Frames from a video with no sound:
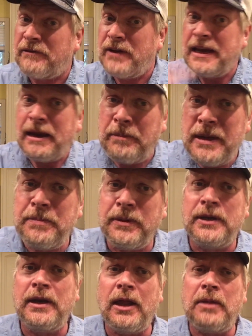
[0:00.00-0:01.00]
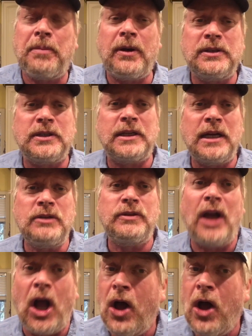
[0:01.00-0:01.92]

I find out people in other parts of the country